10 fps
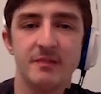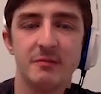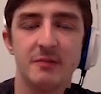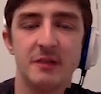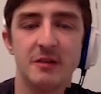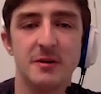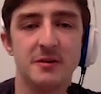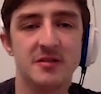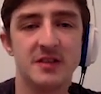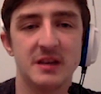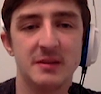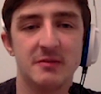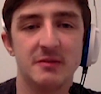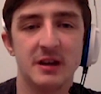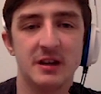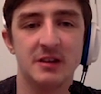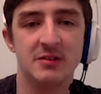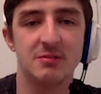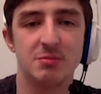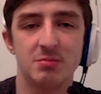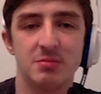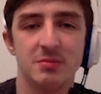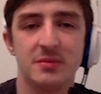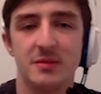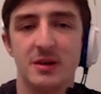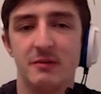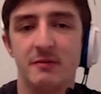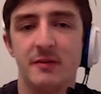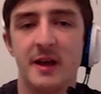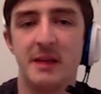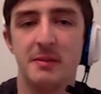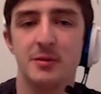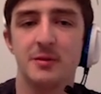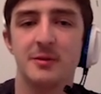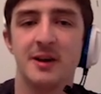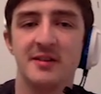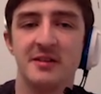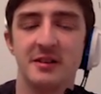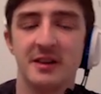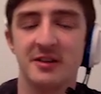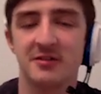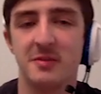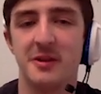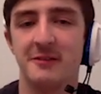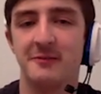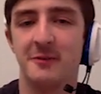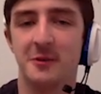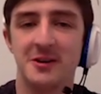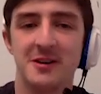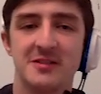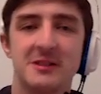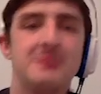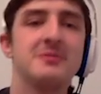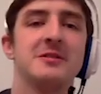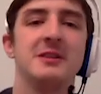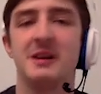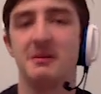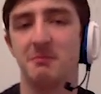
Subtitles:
when your opponent's team is fairly polarizing and has something like 4 dark types. It can